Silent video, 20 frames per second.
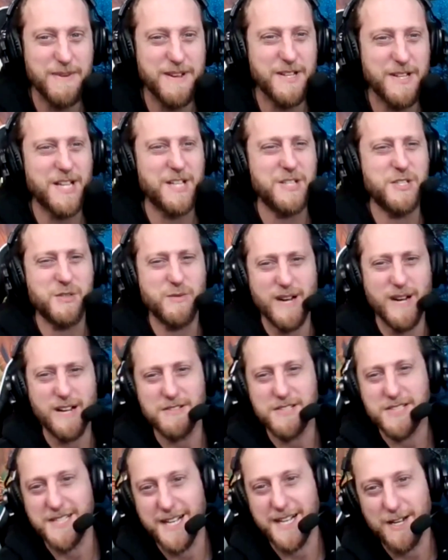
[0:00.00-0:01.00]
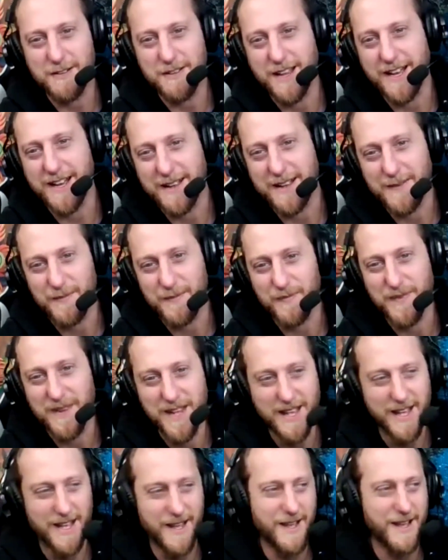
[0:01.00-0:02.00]
I mean, a surround sound like
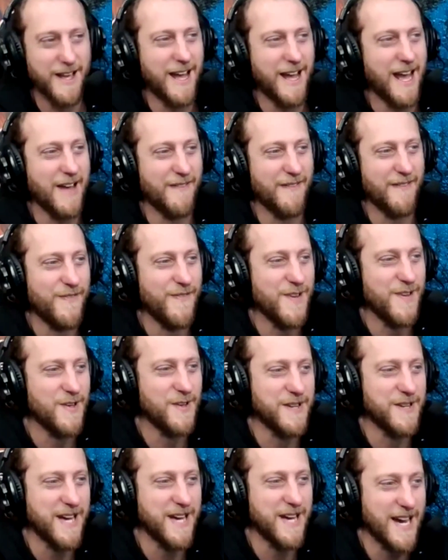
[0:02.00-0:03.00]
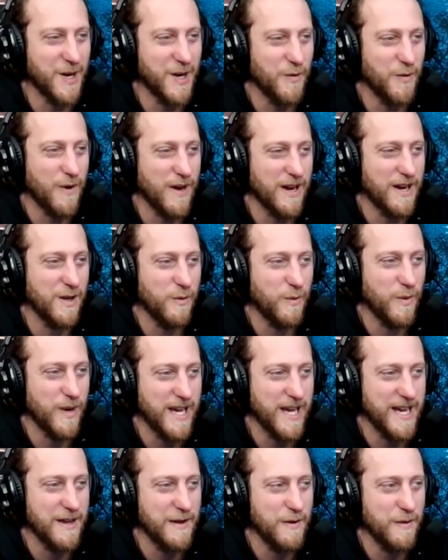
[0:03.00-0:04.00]
I feel kind of went
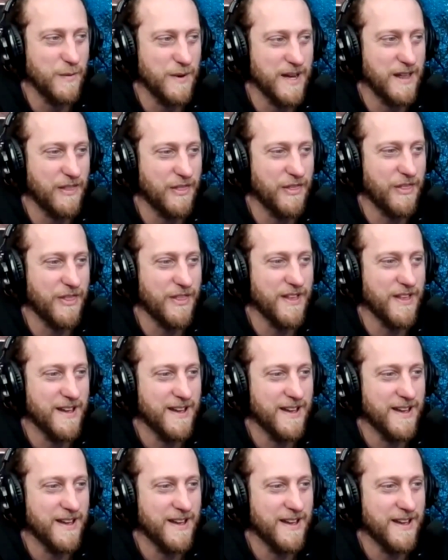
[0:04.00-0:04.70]
away with